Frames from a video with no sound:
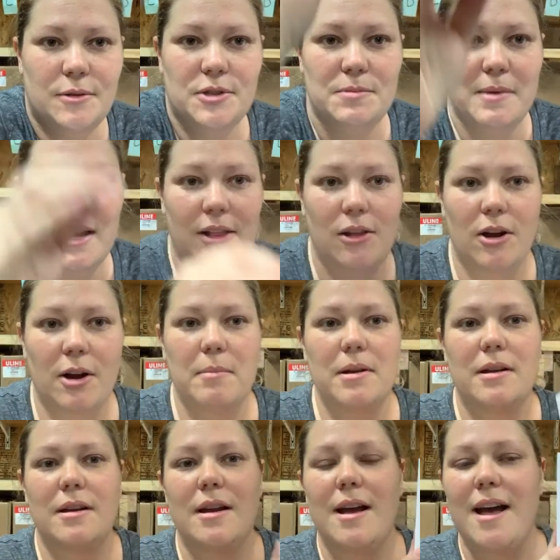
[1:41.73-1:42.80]
It's my alarm.
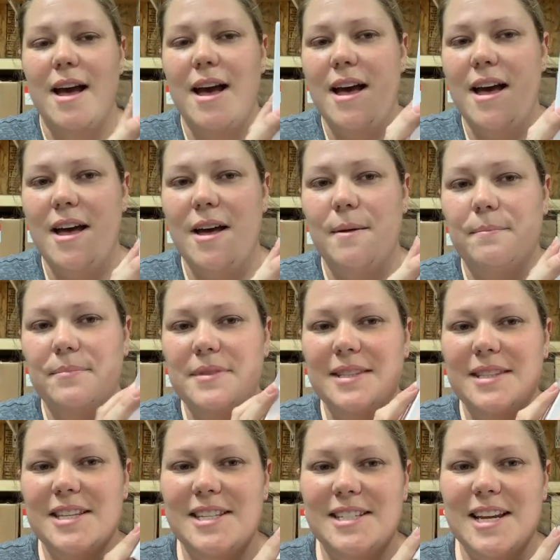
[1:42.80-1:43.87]

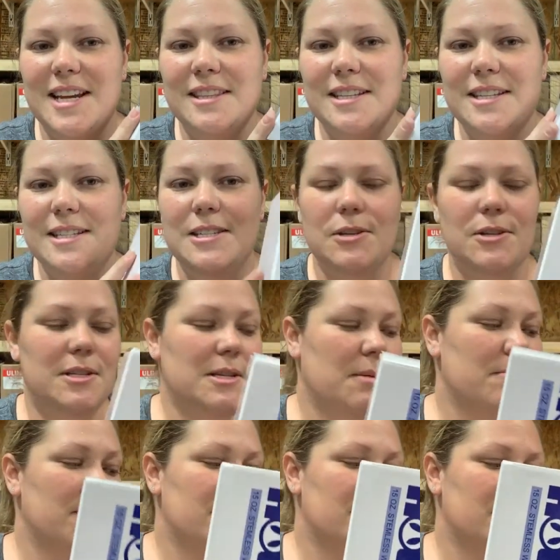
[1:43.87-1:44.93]
The stainless steel
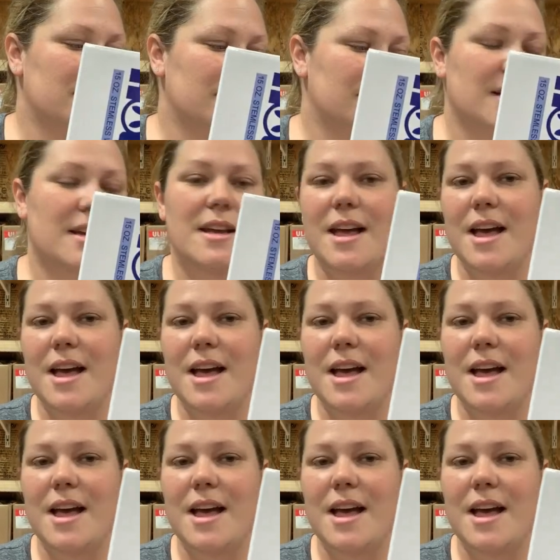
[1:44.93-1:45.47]
tumblers.